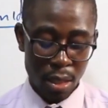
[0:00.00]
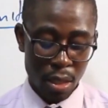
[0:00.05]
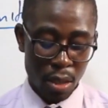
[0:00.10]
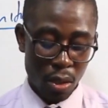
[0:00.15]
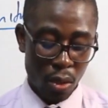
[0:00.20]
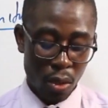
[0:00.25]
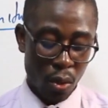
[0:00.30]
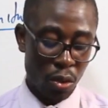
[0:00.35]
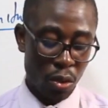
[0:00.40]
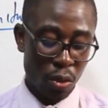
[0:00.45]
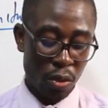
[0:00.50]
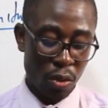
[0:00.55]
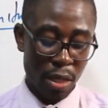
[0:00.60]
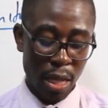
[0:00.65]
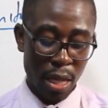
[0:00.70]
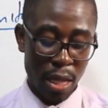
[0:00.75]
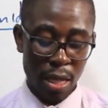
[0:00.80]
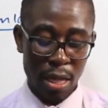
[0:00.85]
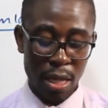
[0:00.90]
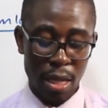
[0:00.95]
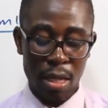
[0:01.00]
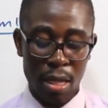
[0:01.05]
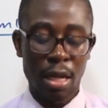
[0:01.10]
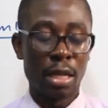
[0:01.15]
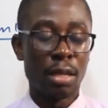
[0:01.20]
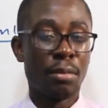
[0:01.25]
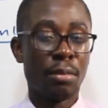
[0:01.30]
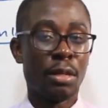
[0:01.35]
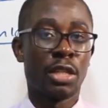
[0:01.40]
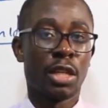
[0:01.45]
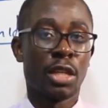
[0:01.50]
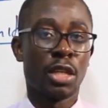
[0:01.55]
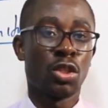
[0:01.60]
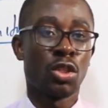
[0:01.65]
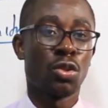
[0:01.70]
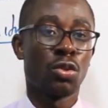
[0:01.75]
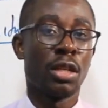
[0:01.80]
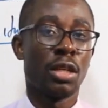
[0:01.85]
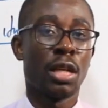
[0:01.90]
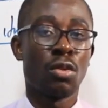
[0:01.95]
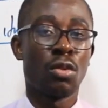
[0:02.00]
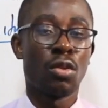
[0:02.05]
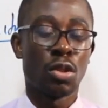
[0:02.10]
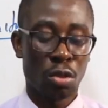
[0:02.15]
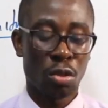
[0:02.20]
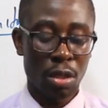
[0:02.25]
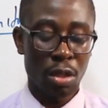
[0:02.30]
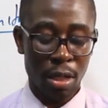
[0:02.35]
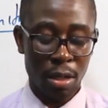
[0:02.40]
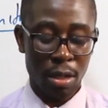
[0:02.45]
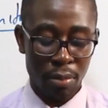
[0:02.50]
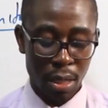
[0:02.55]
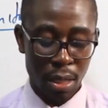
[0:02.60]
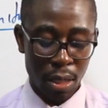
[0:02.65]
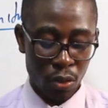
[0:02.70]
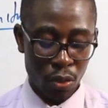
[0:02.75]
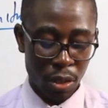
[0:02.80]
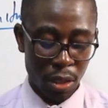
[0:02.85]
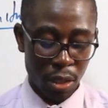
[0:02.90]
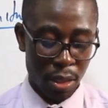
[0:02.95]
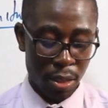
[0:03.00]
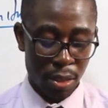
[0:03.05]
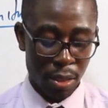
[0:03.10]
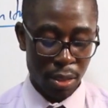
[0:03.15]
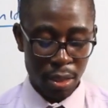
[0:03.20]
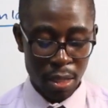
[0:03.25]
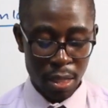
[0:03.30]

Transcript: Also, the other limitation here we are talking about is